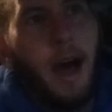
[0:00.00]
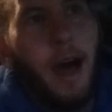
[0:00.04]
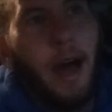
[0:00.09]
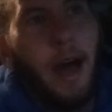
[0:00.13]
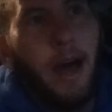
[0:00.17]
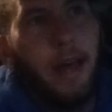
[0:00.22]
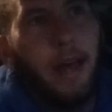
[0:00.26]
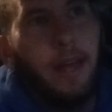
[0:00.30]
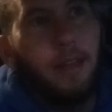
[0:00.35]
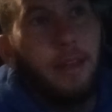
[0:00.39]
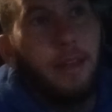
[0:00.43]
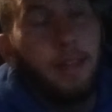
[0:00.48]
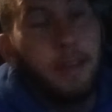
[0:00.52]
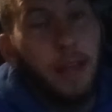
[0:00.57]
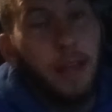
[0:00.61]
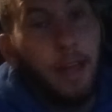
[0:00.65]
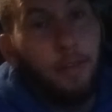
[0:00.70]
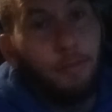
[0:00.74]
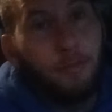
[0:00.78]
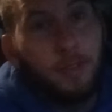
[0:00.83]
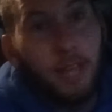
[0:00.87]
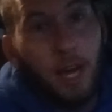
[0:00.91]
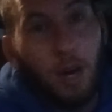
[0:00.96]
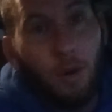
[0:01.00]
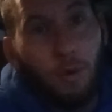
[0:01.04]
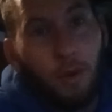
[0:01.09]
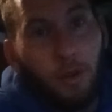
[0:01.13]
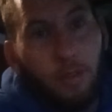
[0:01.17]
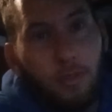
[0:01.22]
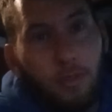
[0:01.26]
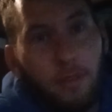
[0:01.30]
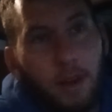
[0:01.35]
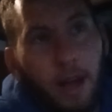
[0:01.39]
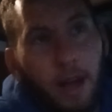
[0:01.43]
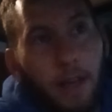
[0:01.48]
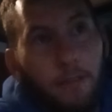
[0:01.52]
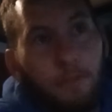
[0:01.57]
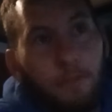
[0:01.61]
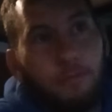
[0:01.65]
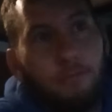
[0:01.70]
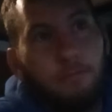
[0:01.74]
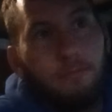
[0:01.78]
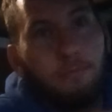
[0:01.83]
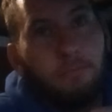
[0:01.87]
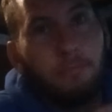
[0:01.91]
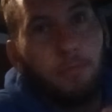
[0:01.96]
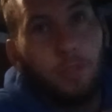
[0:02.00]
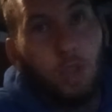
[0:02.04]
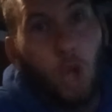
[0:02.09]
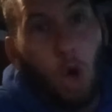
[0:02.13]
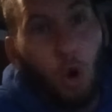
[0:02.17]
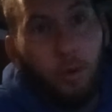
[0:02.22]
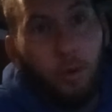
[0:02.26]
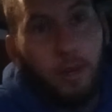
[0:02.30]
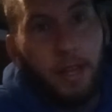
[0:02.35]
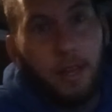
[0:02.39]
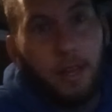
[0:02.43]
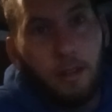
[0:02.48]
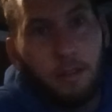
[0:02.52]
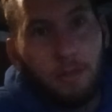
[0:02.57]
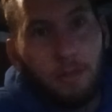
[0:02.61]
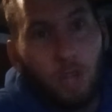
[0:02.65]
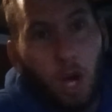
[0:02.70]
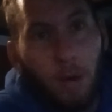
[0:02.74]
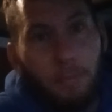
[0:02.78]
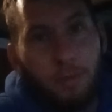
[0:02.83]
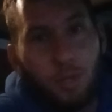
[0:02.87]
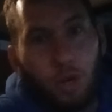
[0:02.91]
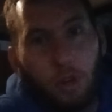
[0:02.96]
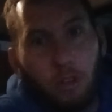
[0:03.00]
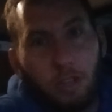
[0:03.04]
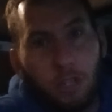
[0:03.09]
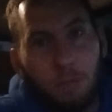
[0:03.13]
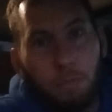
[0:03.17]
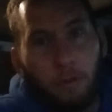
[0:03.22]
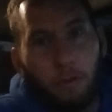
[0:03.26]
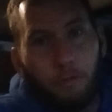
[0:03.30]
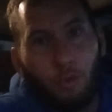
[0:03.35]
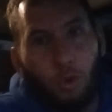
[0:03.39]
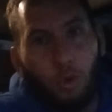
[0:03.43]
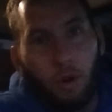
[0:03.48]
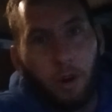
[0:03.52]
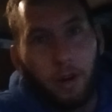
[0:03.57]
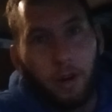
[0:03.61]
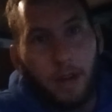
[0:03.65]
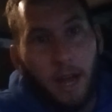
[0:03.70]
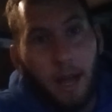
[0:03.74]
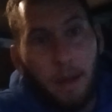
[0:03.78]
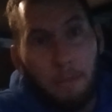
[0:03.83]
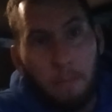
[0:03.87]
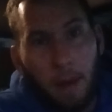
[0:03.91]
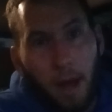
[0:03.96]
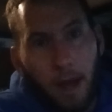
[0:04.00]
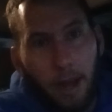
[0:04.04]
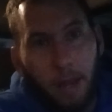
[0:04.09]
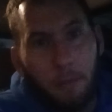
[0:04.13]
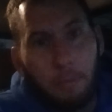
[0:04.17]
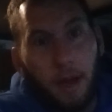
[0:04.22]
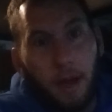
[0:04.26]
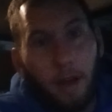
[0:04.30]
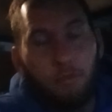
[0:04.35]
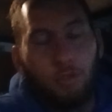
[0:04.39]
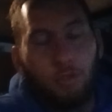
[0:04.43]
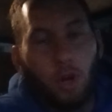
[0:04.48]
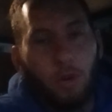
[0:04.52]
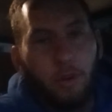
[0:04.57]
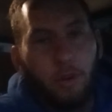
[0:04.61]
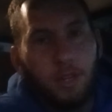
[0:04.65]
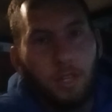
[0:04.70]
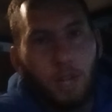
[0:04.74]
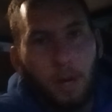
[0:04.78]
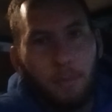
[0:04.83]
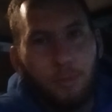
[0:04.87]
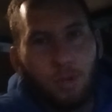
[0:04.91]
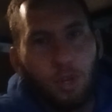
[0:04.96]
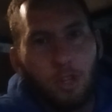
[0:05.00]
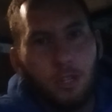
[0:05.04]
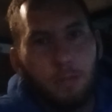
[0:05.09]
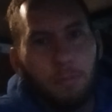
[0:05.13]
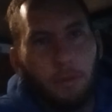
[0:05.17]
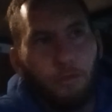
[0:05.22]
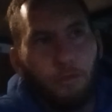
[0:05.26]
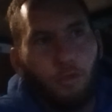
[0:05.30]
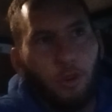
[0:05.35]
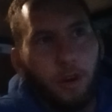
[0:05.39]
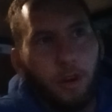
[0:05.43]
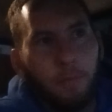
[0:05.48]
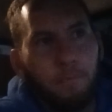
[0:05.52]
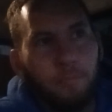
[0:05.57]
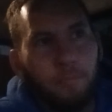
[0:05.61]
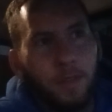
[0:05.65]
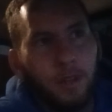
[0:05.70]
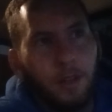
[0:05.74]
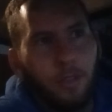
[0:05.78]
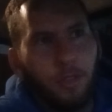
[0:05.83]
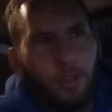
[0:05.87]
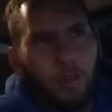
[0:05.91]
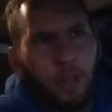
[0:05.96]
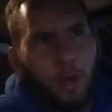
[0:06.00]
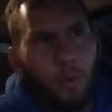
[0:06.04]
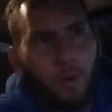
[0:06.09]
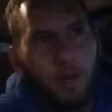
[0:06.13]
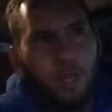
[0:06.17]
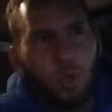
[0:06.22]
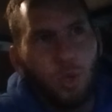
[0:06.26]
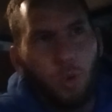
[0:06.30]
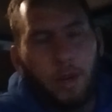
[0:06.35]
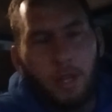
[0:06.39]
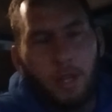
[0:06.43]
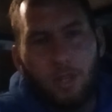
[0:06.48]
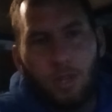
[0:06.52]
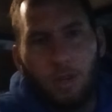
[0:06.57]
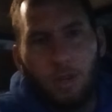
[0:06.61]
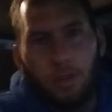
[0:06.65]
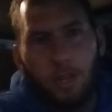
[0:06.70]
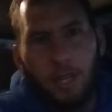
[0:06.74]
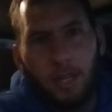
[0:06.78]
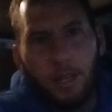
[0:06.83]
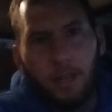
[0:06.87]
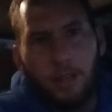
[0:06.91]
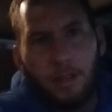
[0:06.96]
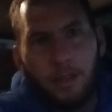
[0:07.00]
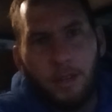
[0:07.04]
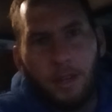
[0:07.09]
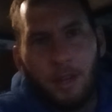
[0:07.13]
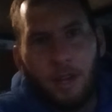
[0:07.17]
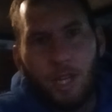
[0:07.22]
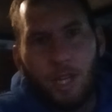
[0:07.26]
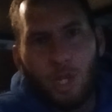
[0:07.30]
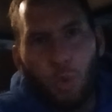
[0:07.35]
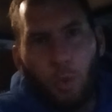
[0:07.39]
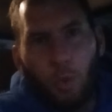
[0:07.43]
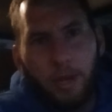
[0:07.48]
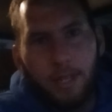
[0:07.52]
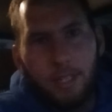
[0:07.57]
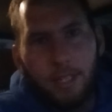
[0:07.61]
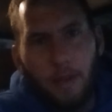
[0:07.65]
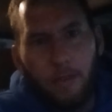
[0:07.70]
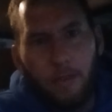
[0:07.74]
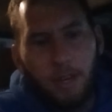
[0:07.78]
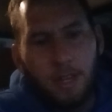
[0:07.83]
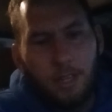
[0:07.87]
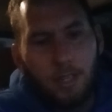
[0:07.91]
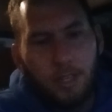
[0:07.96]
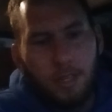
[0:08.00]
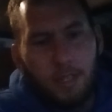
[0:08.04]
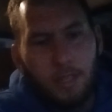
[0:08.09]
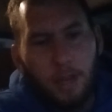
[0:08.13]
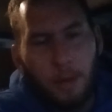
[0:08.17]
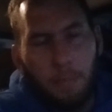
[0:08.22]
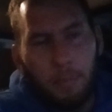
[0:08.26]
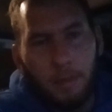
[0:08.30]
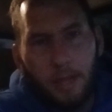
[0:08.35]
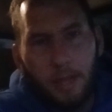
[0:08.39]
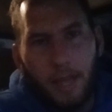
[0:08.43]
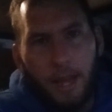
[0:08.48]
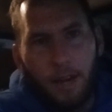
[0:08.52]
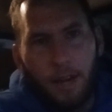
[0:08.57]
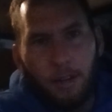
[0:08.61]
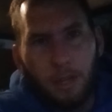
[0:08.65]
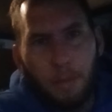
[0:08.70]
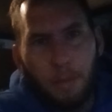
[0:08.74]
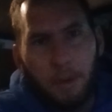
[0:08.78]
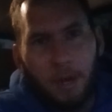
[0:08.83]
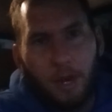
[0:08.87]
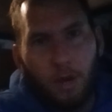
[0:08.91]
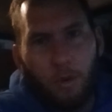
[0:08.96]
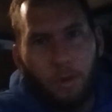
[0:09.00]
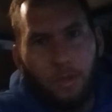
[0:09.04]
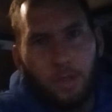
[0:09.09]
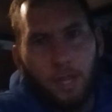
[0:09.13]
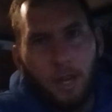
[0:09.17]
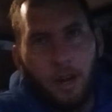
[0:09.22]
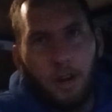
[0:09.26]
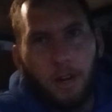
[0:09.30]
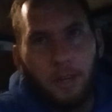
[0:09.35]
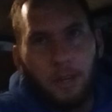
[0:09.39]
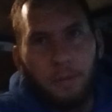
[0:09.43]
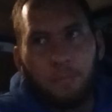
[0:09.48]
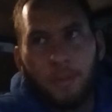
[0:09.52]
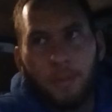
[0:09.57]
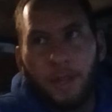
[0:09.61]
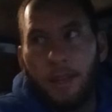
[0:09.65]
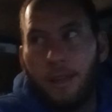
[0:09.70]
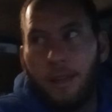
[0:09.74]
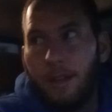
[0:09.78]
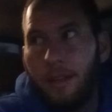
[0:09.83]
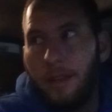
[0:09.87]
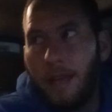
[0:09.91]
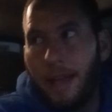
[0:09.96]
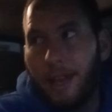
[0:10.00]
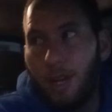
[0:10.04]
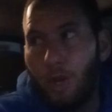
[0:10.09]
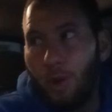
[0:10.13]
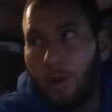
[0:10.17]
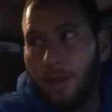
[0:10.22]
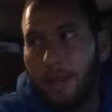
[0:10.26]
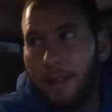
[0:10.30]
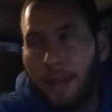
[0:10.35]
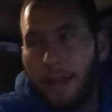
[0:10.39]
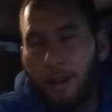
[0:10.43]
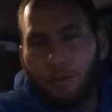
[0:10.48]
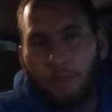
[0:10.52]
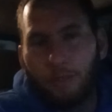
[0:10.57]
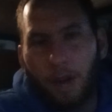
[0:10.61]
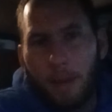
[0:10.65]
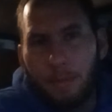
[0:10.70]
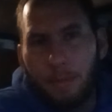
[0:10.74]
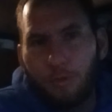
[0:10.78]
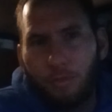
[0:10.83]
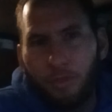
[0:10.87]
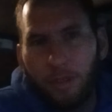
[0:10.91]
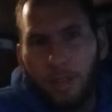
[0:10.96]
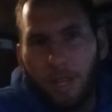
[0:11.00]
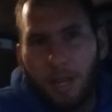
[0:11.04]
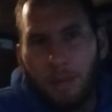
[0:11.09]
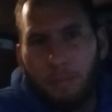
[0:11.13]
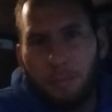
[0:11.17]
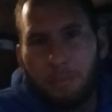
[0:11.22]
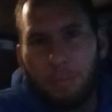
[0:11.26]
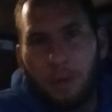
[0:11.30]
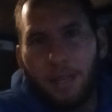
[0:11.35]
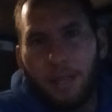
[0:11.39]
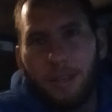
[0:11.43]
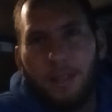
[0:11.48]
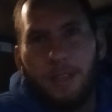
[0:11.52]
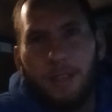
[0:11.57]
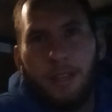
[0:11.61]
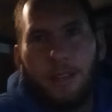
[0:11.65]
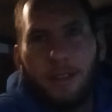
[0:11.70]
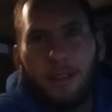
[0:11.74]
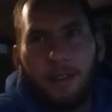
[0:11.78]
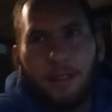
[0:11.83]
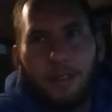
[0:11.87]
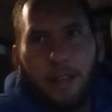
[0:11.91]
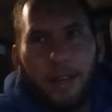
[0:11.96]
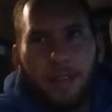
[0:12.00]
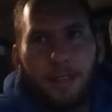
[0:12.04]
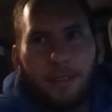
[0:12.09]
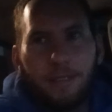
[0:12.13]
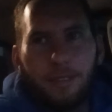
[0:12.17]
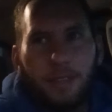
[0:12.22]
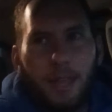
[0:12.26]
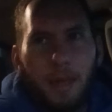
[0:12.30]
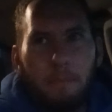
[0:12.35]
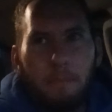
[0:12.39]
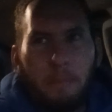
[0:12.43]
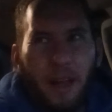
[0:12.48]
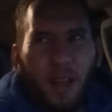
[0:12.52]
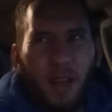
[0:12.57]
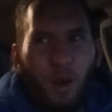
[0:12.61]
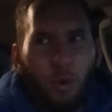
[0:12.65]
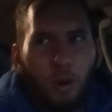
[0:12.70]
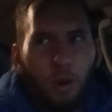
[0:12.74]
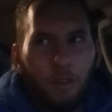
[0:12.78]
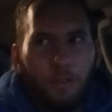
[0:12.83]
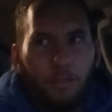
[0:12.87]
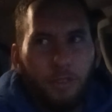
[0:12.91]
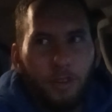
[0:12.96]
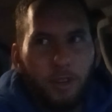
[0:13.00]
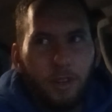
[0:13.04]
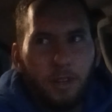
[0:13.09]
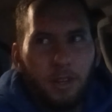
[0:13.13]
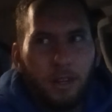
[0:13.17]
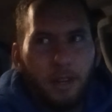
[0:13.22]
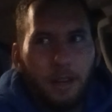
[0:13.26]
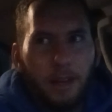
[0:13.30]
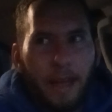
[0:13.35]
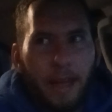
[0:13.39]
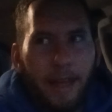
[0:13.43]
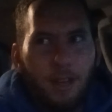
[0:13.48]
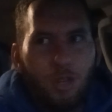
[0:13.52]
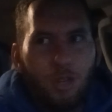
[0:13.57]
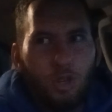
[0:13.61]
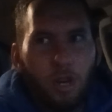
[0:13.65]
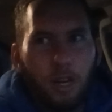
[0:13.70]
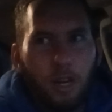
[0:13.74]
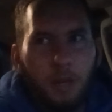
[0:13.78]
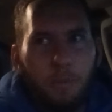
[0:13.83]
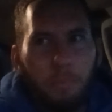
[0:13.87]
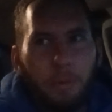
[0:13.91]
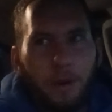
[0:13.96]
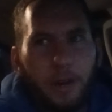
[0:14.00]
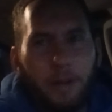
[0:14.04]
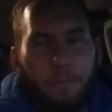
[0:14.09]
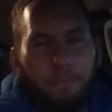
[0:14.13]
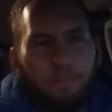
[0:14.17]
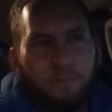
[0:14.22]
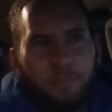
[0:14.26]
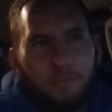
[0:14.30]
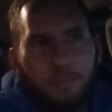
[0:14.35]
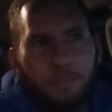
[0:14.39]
I and I've dealt with I've loaded dump trailers before, not mine, but I've loaded dump trailers before. They're like what 22 to 27 inches up in the air, depending on what they are, and you can get ramps for them. But like they might work for a hand truck, but